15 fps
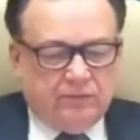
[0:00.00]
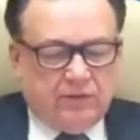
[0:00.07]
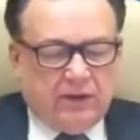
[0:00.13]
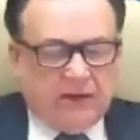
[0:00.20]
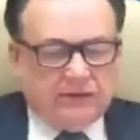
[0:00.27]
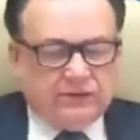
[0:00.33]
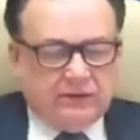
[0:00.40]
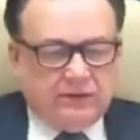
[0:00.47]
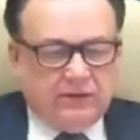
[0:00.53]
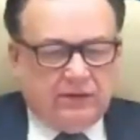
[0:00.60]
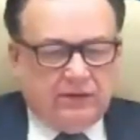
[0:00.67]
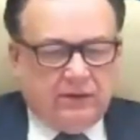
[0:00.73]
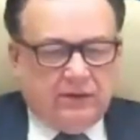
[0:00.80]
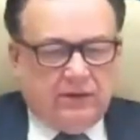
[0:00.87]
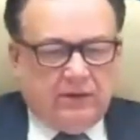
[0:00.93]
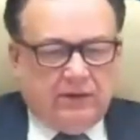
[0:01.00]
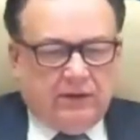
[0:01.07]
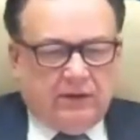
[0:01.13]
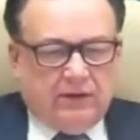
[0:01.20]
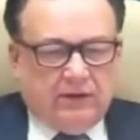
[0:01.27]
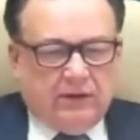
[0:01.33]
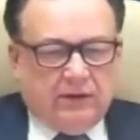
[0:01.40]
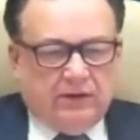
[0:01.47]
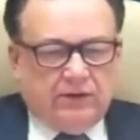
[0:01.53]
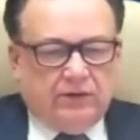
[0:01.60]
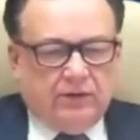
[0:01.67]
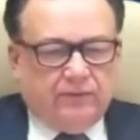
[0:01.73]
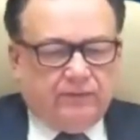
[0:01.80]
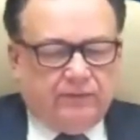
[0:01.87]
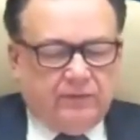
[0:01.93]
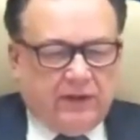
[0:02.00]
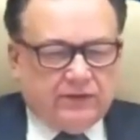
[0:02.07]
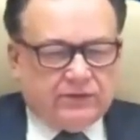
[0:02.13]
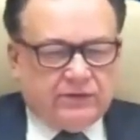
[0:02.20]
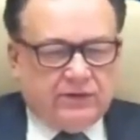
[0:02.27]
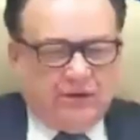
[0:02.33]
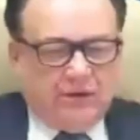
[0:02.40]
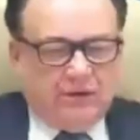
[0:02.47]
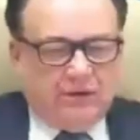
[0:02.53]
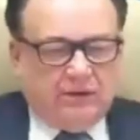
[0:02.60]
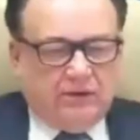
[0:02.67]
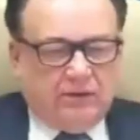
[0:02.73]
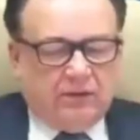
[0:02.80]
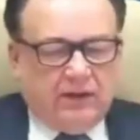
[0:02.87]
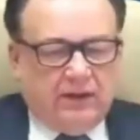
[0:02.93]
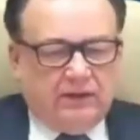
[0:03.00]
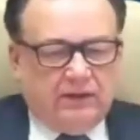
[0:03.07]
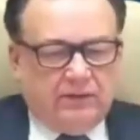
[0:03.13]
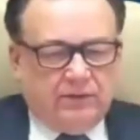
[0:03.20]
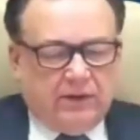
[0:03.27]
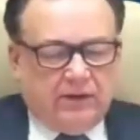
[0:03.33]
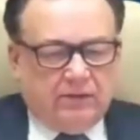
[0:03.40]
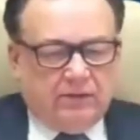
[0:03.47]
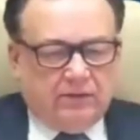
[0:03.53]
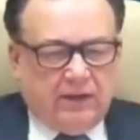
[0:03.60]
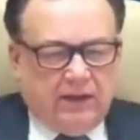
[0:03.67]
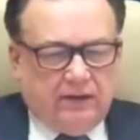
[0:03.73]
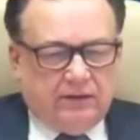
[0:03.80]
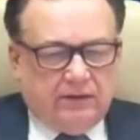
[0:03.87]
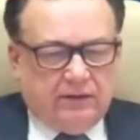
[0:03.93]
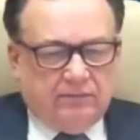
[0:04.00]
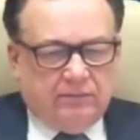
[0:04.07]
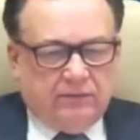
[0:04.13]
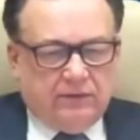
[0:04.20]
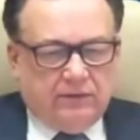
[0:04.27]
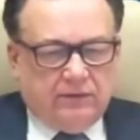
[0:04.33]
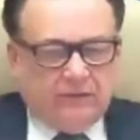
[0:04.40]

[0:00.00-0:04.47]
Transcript: So if we're talking about the European Green Deal,